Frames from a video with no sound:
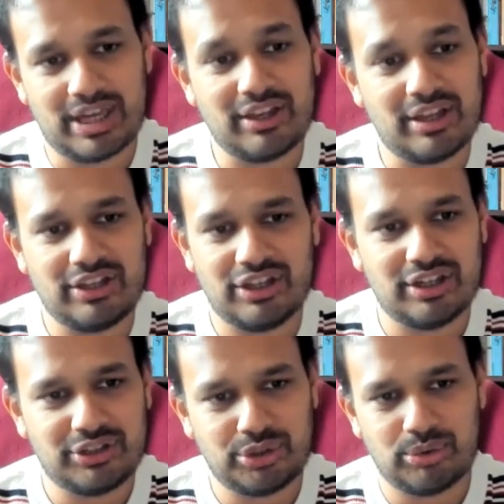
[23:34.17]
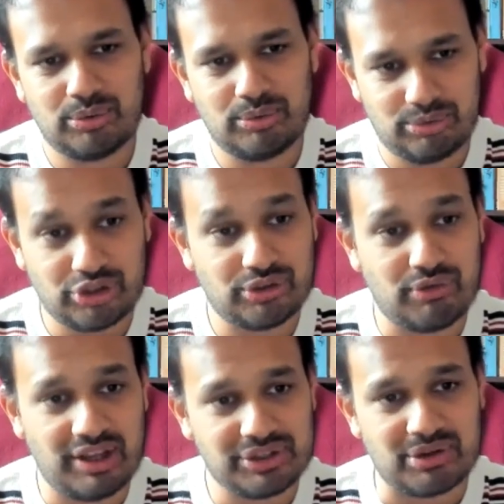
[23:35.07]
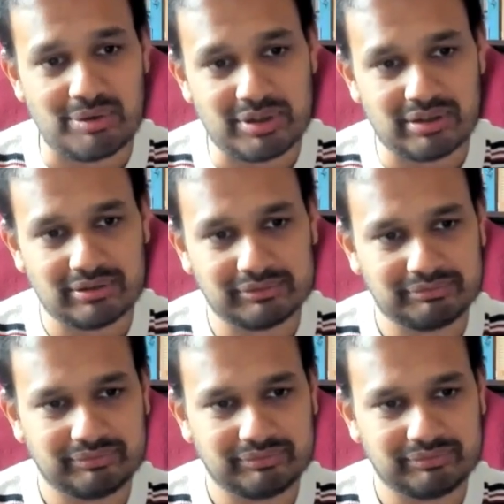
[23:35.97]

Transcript: was that a year to just to write the script?